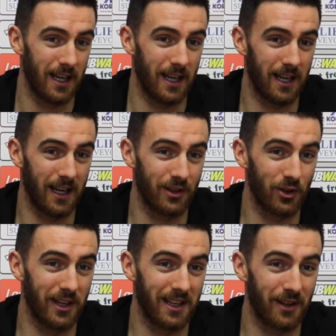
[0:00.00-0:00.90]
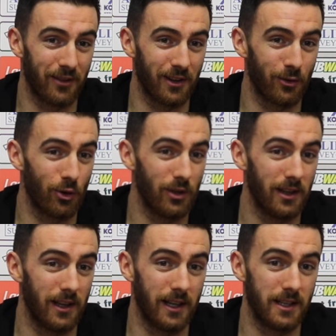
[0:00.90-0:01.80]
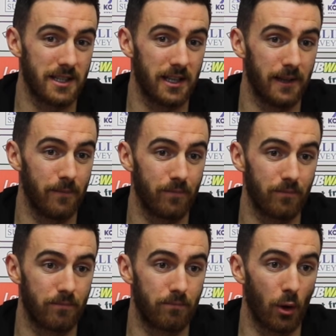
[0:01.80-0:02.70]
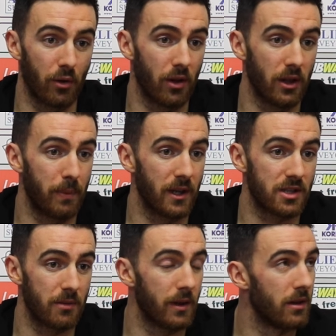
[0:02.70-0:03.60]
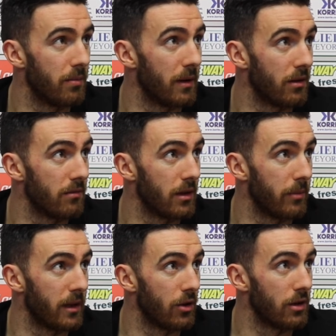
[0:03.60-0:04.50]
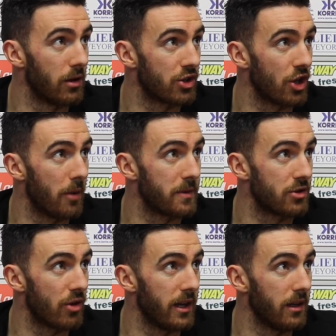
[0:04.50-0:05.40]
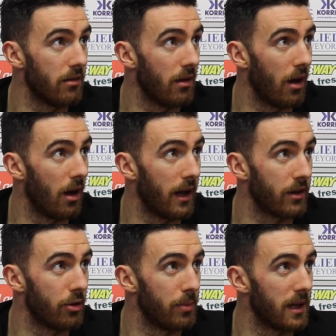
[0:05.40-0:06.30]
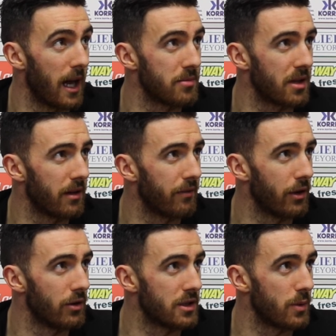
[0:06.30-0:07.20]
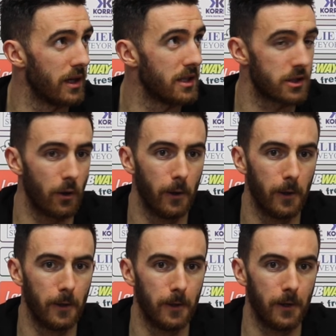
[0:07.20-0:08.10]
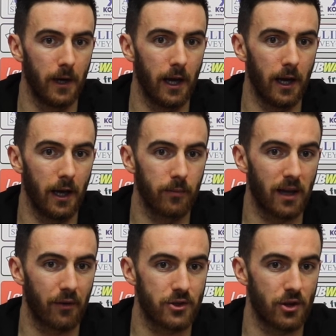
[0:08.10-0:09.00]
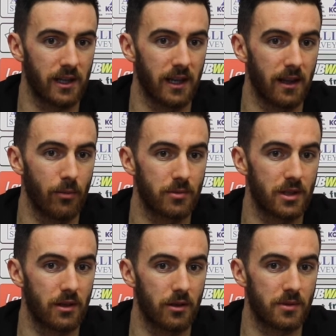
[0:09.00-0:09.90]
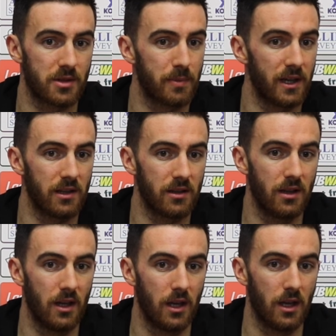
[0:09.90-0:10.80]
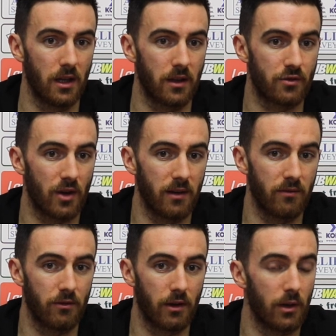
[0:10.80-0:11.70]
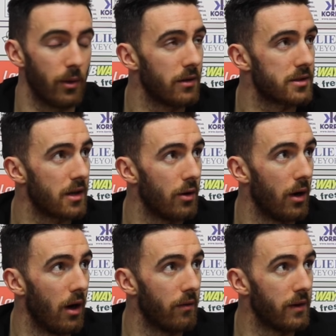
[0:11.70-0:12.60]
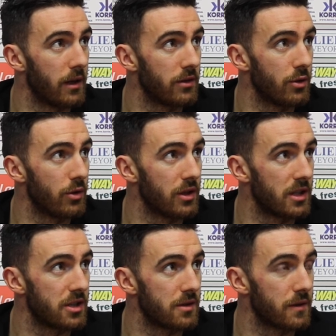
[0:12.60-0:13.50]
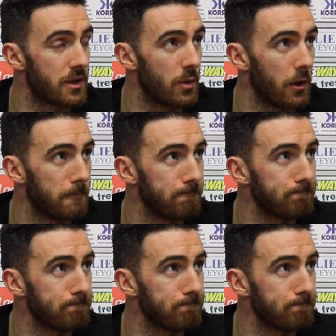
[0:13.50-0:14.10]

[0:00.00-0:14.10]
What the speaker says: and done it and give it their all. And both on the pitch, they've been good, look sharp in training, had a couple of games, I think, for the under-20s, so Gaffer trying to get them up to speed, and they've trained really well, so hopefully two good additions for the squad.